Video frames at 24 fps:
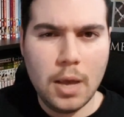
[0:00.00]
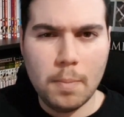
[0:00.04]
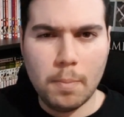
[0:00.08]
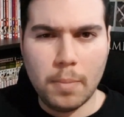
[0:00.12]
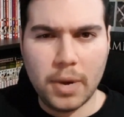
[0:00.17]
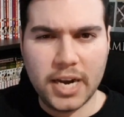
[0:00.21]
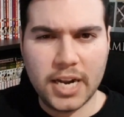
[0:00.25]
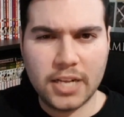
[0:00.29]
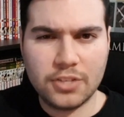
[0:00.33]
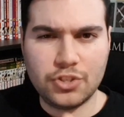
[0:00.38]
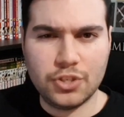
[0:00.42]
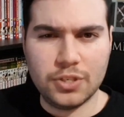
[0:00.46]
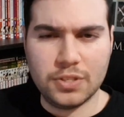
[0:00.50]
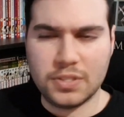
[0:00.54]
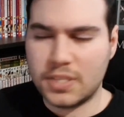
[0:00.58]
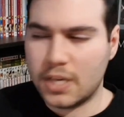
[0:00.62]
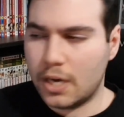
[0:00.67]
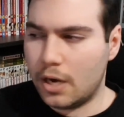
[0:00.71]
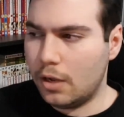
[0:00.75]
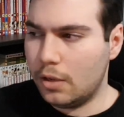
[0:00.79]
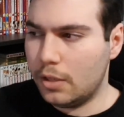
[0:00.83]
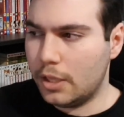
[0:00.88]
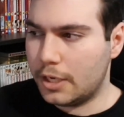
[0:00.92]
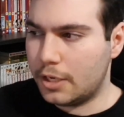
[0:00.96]
might actually
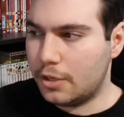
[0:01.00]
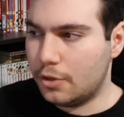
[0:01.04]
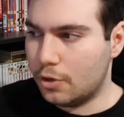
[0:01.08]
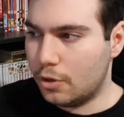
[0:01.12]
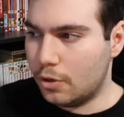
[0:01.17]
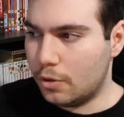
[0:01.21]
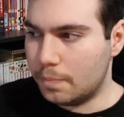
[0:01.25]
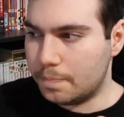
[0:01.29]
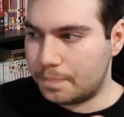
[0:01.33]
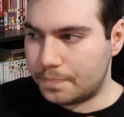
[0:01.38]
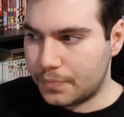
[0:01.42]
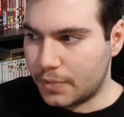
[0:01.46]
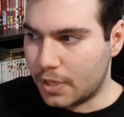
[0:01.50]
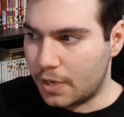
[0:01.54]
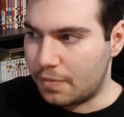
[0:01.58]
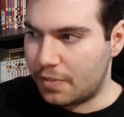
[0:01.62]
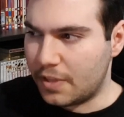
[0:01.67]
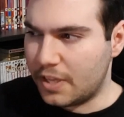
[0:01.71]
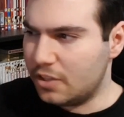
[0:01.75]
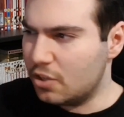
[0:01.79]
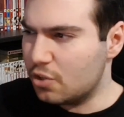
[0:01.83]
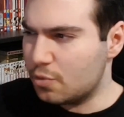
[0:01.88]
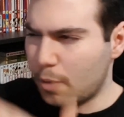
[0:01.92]
tell, like, you know, a thing.